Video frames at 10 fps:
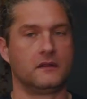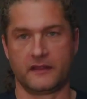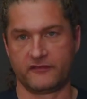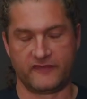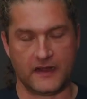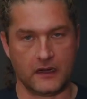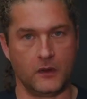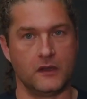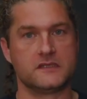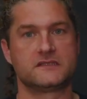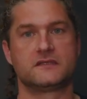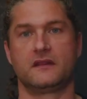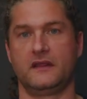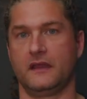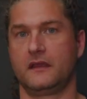Think firewalls,
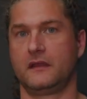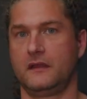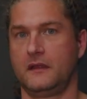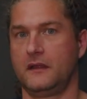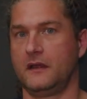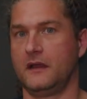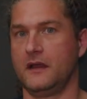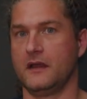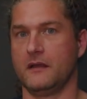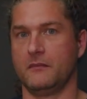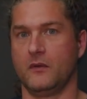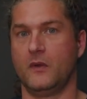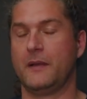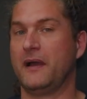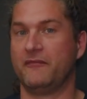think
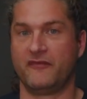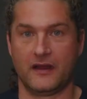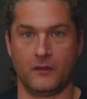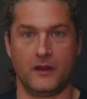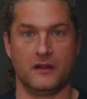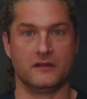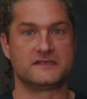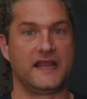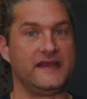web app firewalls,